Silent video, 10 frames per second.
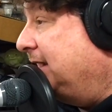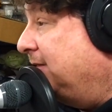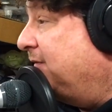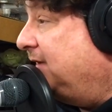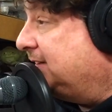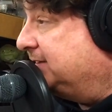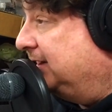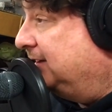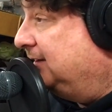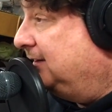tried to fix
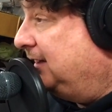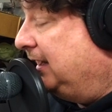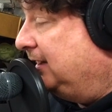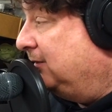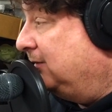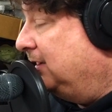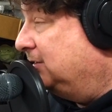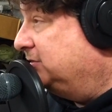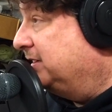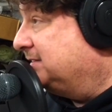it and
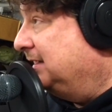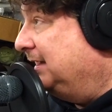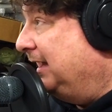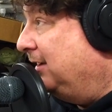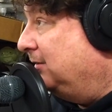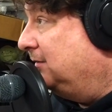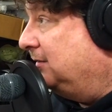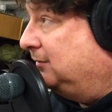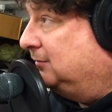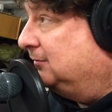adjust it down
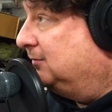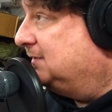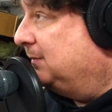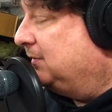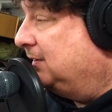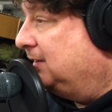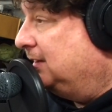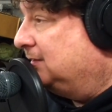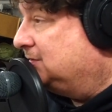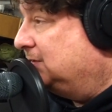to something
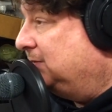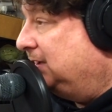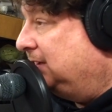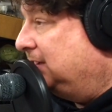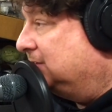that should be.